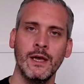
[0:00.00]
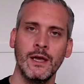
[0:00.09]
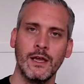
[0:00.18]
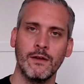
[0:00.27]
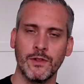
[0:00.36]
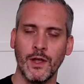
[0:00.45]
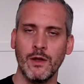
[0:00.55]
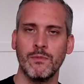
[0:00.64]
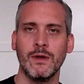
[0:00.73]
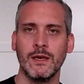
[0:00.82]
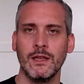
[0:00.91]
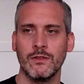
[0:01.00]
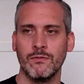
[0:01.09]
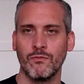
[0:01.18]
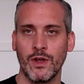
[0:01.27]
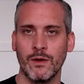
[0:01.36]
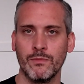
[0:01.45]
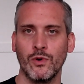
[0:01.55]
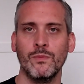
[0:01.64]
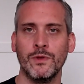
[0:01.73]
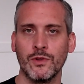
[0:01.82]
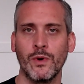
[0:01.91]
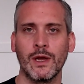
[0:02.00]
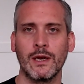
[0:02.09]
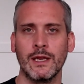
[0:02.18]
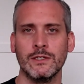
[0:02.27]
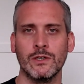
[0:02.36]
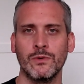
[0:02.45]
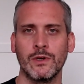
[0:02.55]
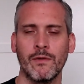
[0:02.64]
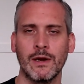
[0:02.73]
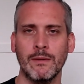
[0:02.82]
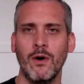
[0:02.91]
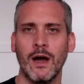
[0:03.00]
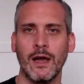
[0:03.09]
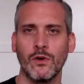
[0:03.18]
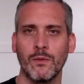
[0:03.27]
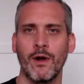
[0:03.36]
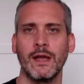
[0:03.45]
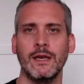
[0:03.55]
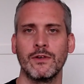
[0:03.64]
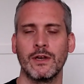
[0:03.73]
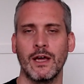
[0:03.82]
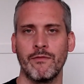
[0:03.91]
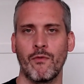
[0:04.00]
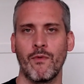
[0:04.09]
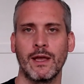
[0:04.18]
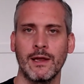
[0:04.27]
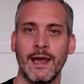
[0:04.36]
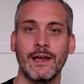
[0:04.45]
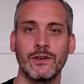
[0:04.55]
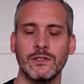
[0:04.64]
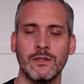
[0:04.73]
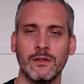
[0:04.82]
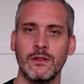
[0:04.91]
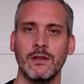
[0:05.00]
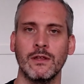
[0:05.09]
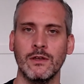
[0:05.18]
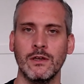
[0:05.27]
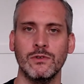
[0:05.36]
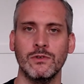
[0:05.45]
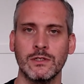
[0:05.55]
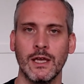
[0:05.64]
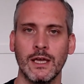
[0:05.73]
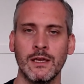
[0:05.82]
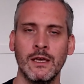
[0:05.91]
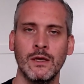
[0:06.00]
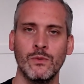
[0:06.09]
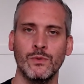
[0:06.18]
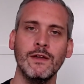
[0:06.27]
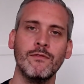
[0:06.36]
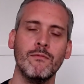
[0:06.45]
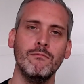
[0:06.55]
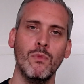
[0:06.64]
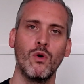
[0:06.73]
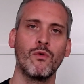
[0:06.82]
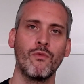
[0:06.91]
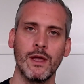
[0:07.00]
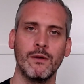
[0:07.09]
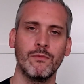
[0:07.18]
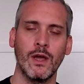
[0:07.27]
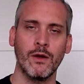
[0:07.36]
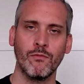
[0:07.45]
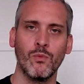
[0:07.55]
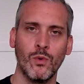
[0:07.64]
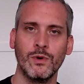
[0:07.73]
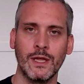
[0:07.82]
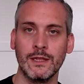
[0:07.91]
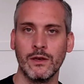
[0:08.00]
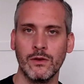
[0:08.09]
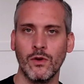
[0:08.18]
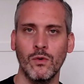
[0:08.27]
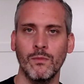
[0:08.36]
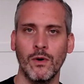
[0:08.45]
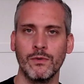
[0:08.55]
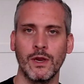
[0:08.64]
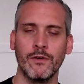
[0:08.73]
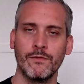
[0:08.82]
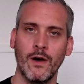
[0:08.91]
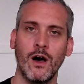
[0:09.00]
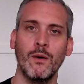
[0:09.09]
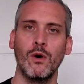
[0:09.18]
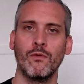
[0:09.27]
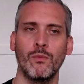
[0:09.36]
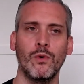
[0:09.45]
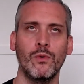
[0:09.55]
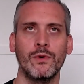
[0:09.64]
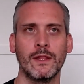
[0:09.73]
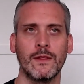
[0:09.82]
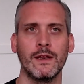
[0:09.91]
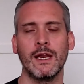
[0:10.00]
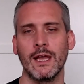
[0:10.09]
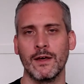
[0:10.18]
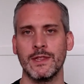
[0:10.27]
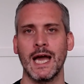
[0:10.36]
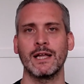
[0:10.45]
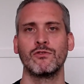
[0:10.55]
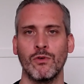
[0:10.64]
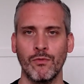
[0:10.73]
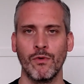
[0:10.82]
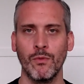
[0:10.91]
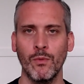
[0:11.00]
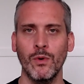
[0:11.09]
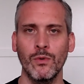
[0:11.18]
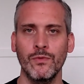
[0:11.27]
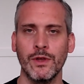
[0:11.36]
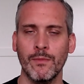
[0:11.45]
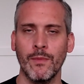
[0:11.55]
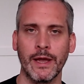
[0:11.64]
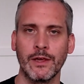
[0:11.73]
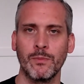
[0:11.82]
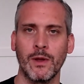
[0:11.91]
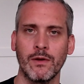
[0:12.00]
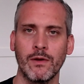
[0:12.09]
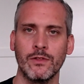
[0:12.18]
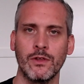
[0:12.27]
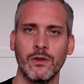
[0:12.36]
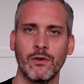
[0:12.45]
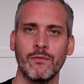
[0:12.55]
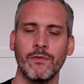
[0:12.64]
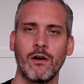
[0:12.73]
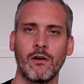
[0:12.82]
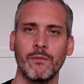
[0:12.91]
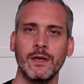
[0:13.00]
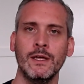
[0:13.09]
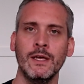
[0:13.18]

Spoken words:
If the dopamine isn't reabsorbed as quickly as it ordinarily might, your brain is going to have a recollection that the thing that you just did was even more rewarding than normal, far more rewarding than any other natural reward that you might experience in your environment.